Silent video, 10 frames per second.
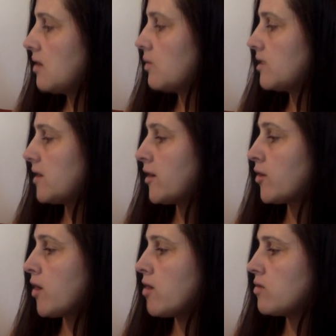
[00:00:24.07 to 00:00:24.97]
When they were
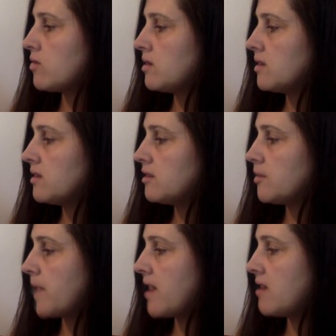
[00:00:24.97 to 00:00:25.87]
grown, their
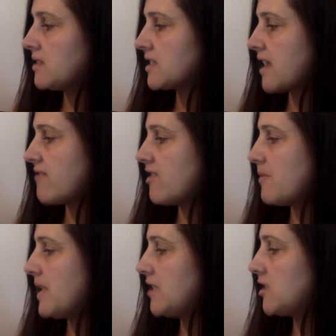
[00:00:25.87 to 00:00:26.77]
parents gave them
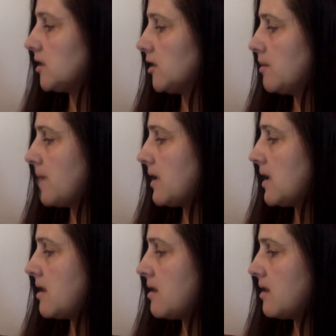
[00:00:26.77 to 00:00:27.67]
each a little
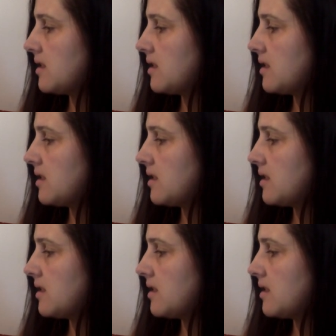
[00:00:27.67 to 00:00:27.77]
money